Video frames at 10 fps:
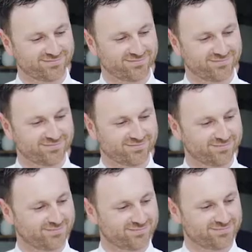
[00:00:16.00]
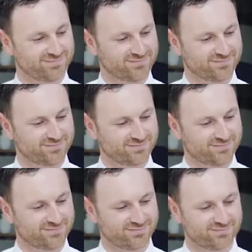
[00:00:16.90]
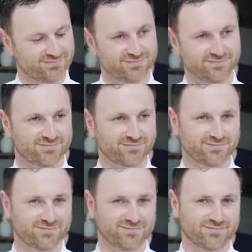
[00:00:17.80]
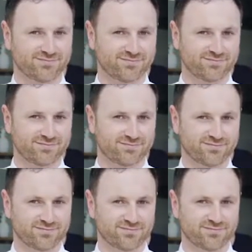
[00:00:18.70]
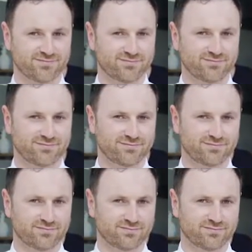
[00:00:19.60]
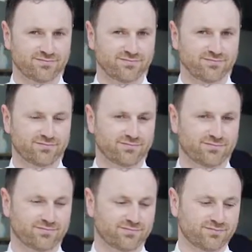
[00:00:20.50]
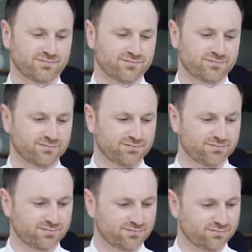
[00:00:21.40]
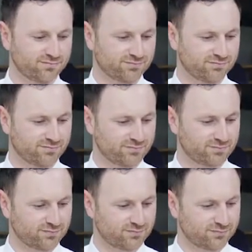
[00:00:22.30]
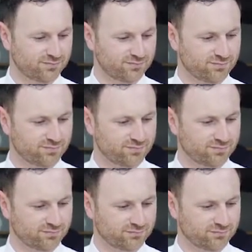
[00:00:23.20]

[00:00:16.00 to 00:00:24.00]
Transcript: This person isn't speaking.